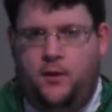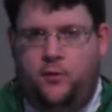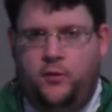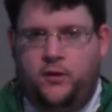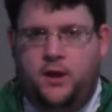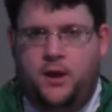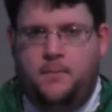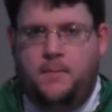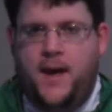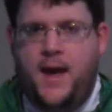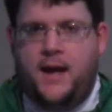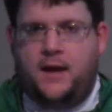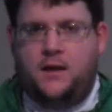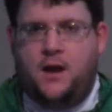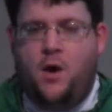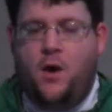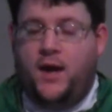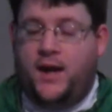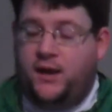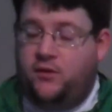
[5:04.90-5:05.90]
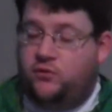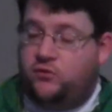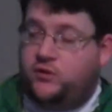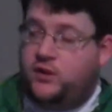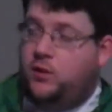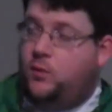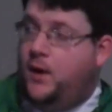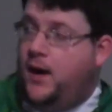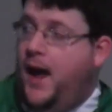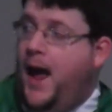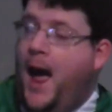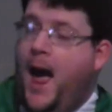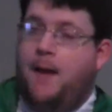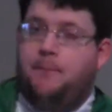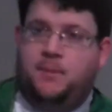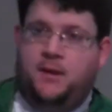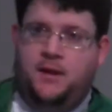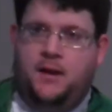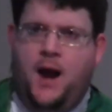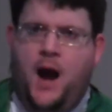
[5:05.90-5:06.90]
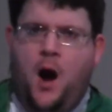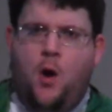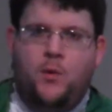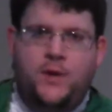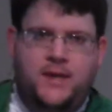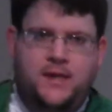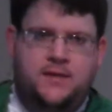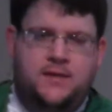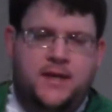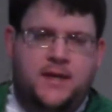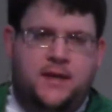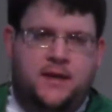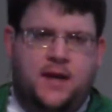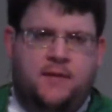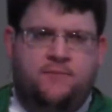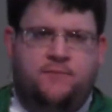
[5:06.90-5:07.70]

And looking back now, I can see what happened and how he did it.